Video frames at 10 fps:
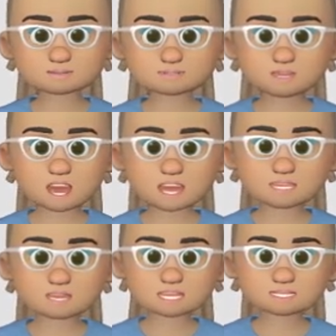or what
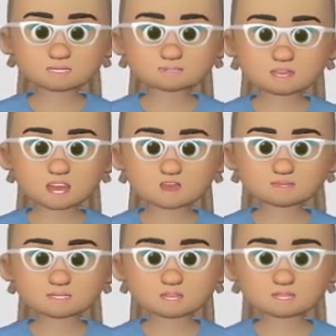we like to call
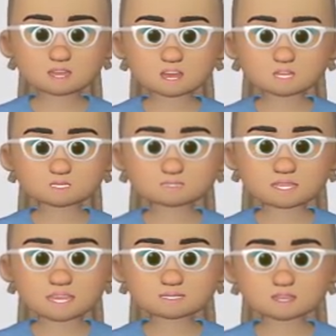in
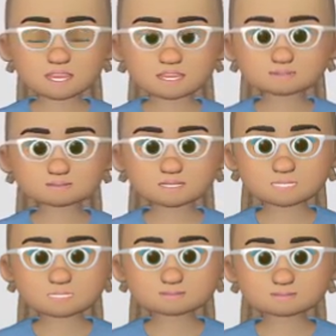chemistry
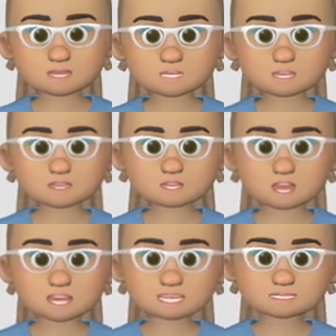an
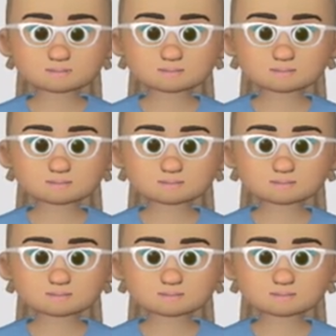intramolecular